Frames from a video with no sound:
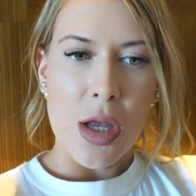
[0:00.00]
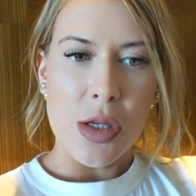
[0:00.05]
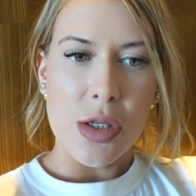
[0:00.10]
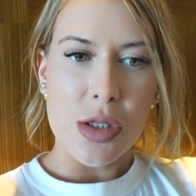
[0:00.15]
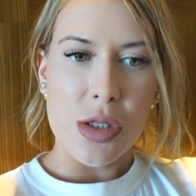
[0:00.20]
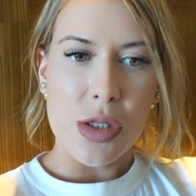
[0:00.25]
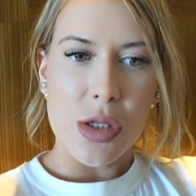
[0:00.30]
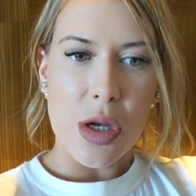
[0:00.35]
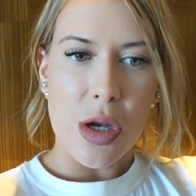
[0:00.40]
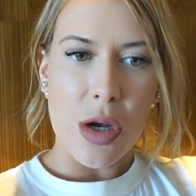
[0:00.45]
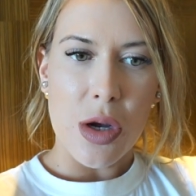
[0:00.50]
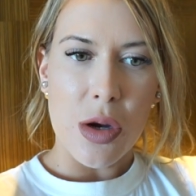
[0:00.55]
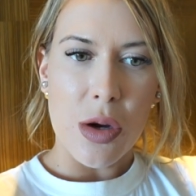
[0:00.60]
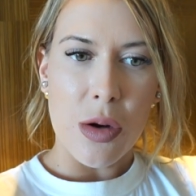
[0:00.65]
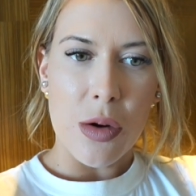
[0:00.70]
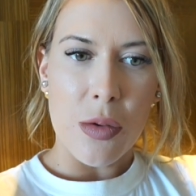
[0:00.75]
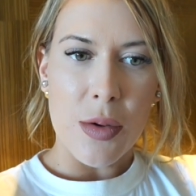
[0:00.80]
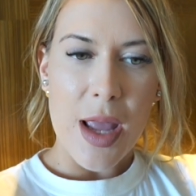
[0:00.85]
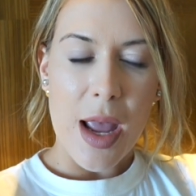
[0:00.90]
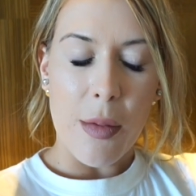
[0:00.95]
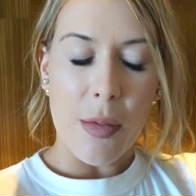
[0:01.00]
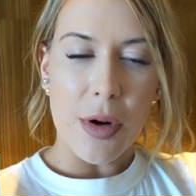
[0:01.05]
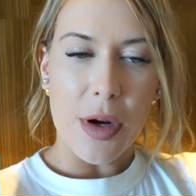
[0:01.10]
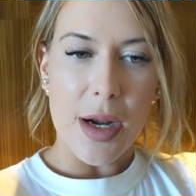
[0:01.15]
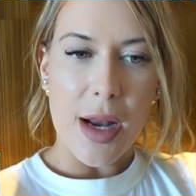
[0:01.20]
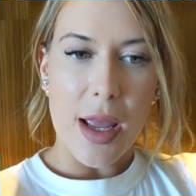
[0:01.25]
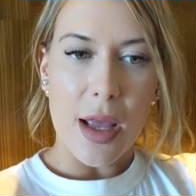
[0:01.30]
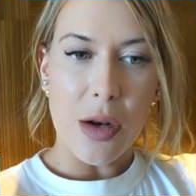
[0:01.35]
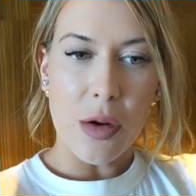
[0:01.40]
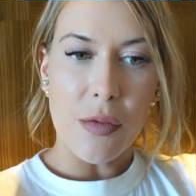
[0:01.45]
So yeah, we're
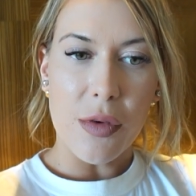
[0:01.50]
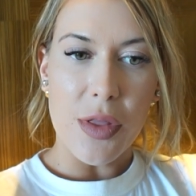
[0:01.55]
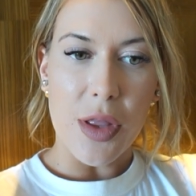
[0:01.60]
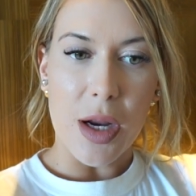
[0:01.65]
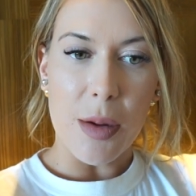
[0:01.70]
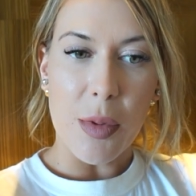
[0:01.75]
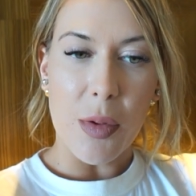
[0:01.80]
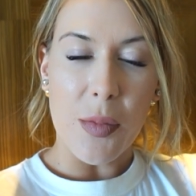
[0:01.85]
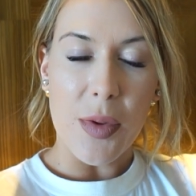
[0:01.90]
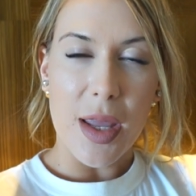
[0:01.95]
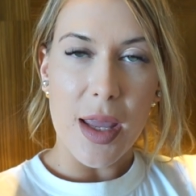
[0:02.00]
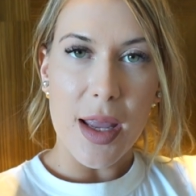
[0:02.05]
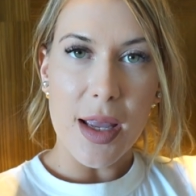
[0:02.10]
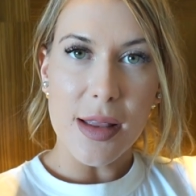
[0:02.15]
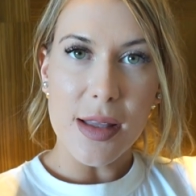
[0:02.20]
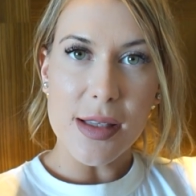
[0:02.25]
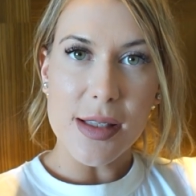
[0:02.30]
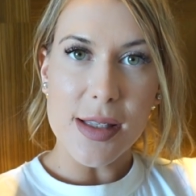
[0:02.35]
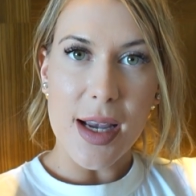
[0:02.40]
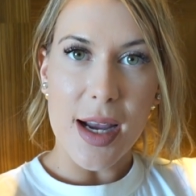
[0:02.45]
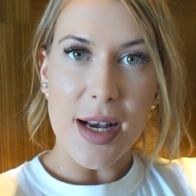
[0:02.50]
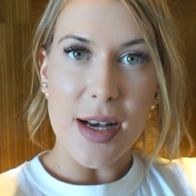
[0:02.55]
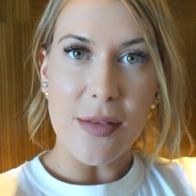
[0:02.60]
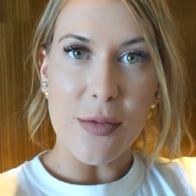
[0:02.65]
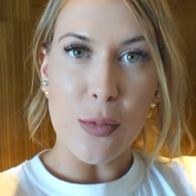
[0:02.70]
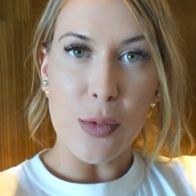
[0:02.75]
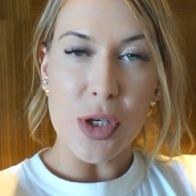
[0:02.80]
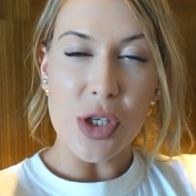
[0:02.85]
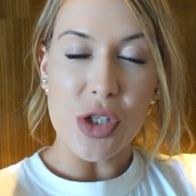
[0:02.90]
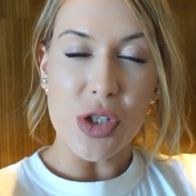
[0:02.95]
gonna head over there, but we can't decide
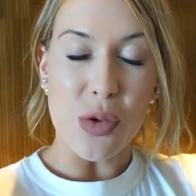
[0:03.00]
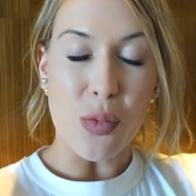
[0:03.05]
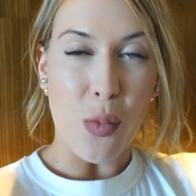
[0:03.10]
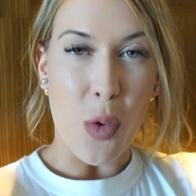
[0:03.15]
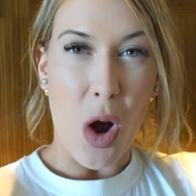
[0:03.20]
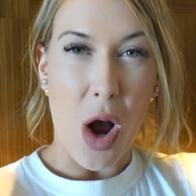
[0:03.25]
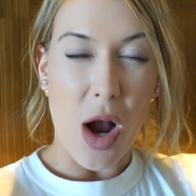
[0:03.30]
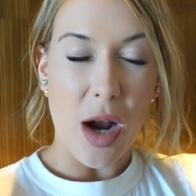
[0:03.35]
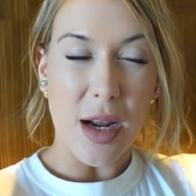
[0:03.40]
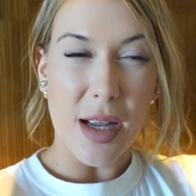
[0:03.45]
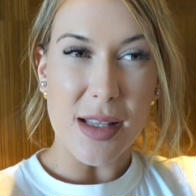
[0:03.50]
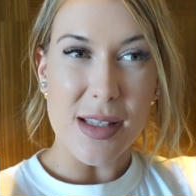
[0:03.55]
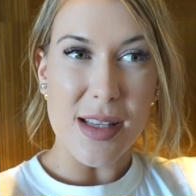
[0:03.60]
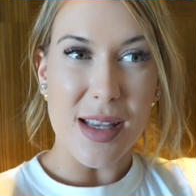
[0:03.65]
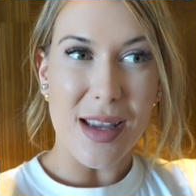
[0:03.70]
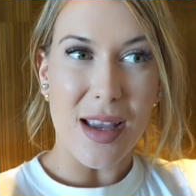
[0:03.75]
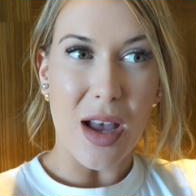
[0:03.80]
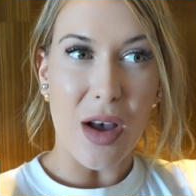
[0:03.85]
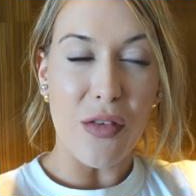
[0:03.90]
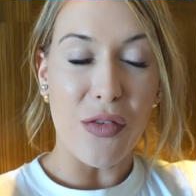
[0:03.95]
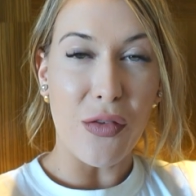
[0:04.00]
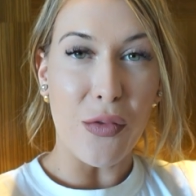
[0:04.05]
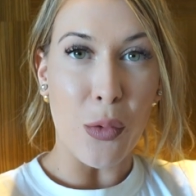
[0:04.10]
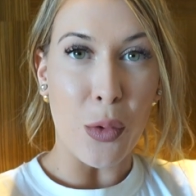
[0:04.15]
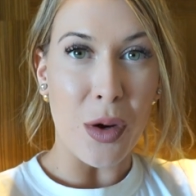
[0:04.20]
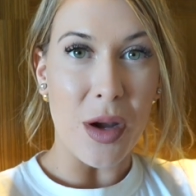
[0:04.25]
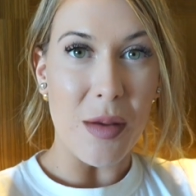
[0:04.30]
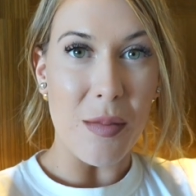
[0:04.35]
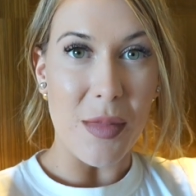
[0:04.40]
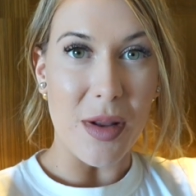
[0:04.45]
if we should walk. It's like a
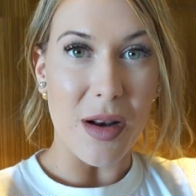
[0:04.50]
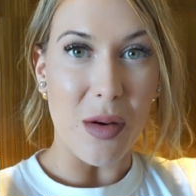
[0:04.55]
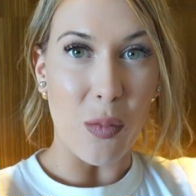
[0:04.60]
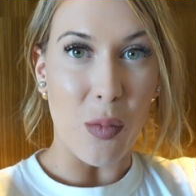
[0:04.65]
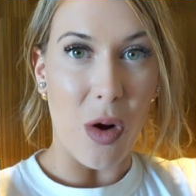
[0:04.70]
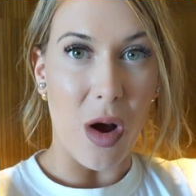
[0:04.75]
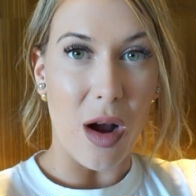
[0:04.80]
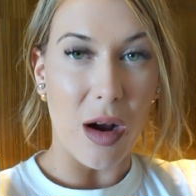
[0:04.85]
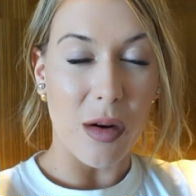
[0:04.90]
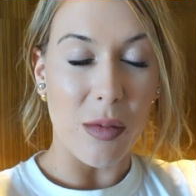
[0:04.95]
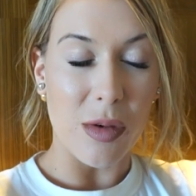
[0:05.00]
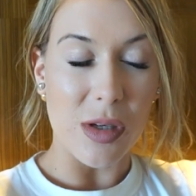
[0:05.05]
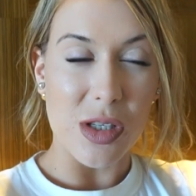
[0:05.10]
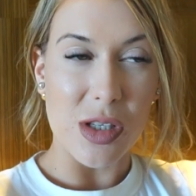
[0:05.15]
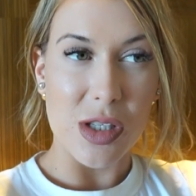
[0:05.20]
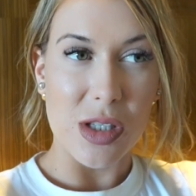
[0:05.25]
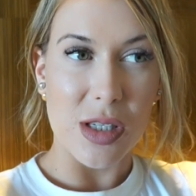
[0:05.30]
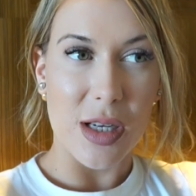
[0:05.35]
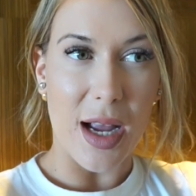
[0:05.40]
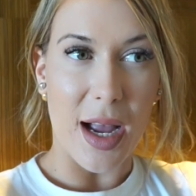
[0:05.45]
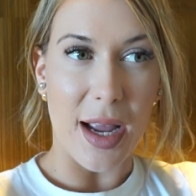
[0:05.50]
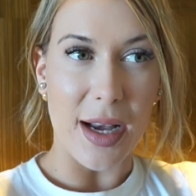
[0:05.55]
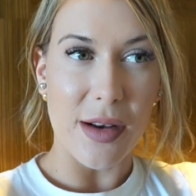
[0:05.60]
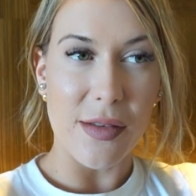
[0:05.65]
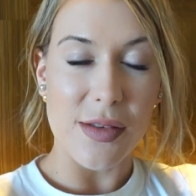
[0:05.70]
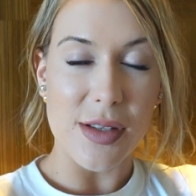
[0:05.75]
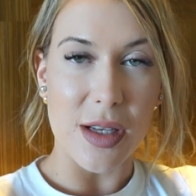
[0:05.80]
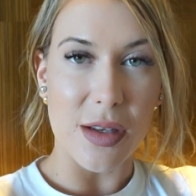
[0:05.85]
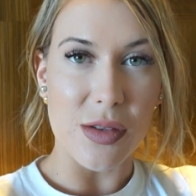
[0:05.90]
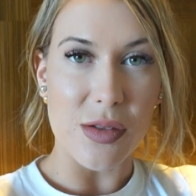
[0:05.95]
40 minute walk, which kind
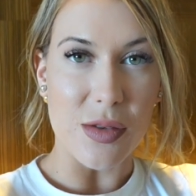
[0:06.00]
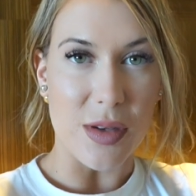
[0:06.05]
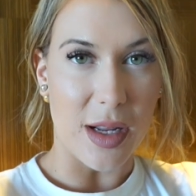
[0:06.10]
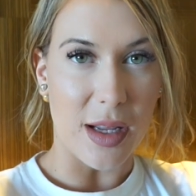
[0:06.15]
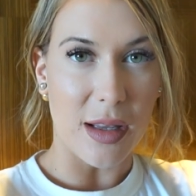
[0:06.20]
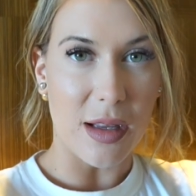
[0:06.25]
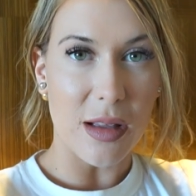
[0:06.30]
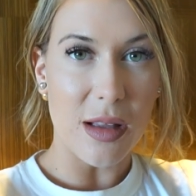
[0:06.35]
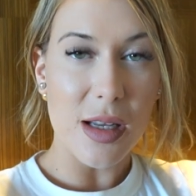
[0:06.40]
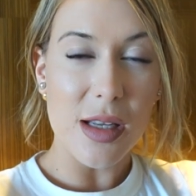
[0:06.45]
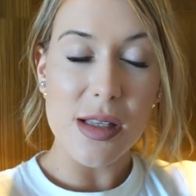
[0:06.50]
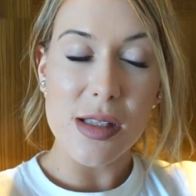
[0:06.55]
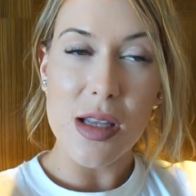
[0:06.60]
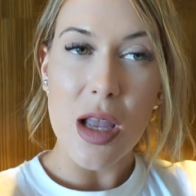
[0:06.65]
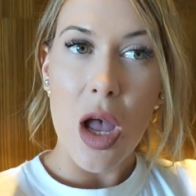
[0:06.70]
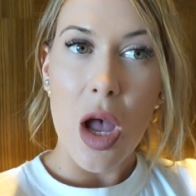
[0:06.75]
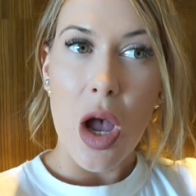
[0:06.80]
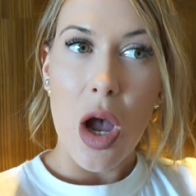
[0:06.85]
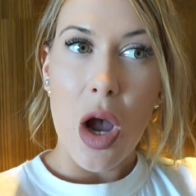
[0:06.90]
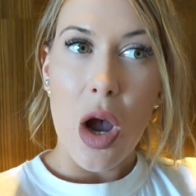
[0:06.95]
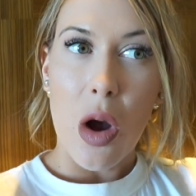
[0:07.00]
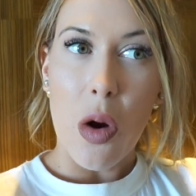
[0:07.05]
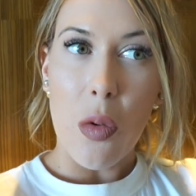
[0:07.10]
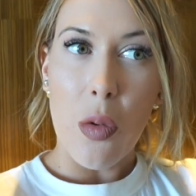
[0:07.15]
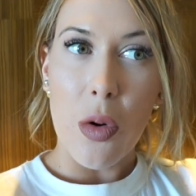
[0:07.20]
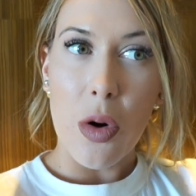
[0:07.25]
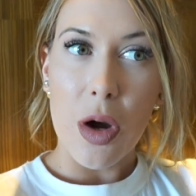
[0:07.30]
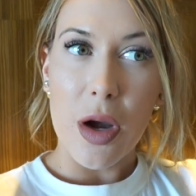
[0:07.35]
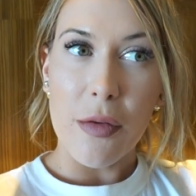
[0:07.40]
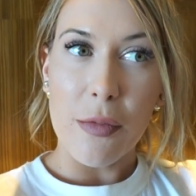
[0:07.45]
of sounds ridiculous.
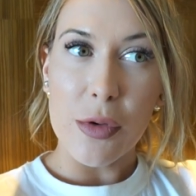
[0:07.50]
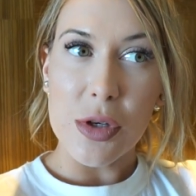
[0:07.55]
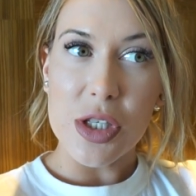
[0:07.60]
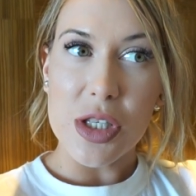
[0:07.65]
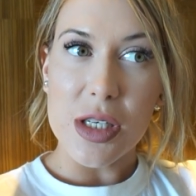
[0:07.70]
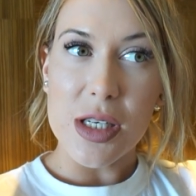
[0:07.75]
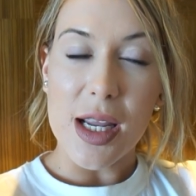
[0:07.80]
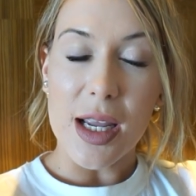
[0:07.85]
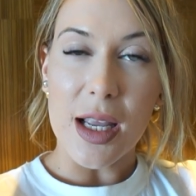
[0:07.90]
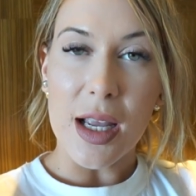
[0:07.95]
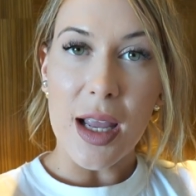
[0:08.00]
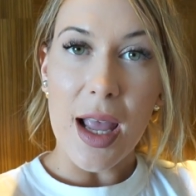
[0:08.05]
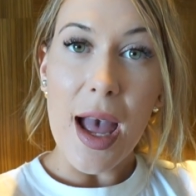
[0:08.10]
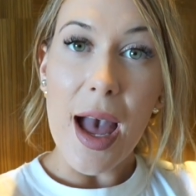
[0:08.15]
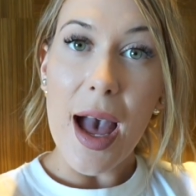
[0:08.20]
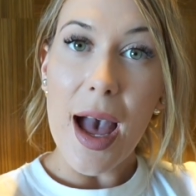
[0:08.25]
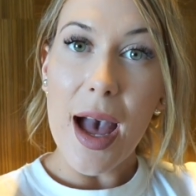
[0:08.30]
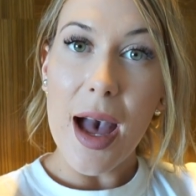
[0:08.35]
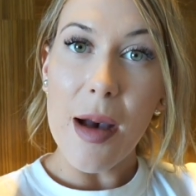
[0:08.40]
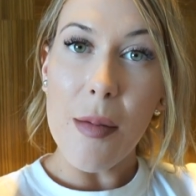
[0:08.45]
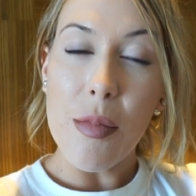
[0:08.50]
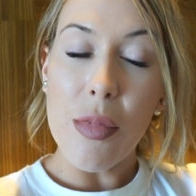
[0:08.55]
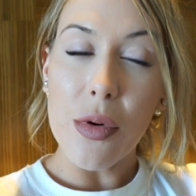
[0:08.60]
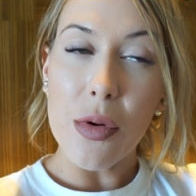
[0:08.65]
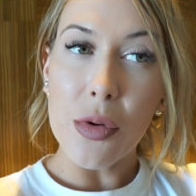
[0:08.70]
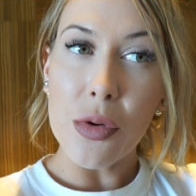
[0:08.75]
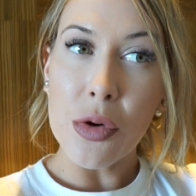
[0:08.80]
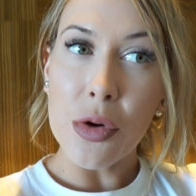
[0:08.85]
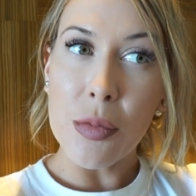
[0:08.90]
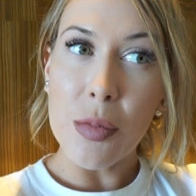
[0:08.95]
Or if we should take a
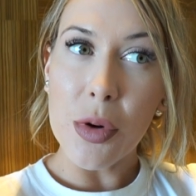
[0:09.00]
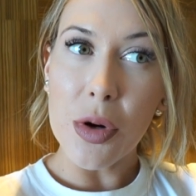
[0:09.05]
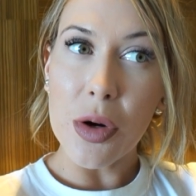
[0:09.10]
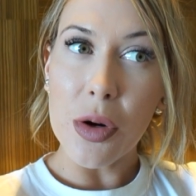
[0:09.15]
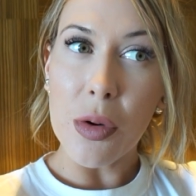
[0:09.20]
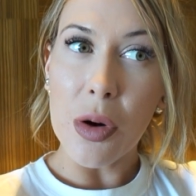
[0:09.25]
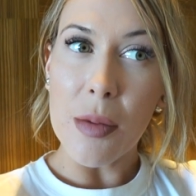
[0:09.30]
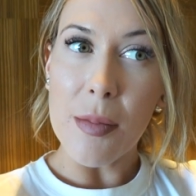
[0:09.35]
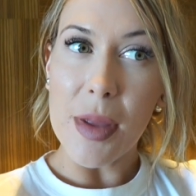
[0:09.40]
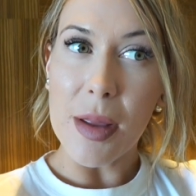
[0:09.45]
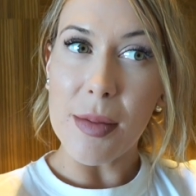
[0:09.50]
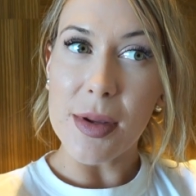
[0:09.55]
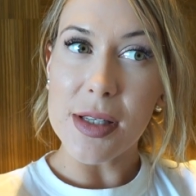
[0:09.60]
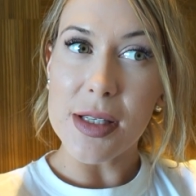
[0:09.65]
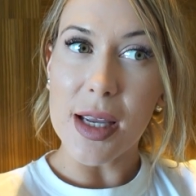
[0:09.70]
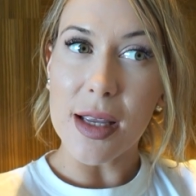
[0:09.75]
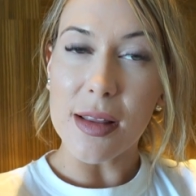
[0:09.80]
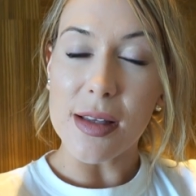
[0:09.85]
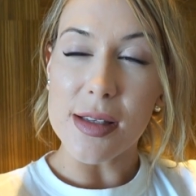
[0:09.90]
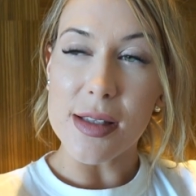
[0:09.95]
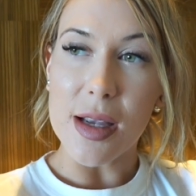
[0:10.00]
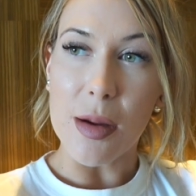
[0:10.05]
cab, Uber, or maybe take the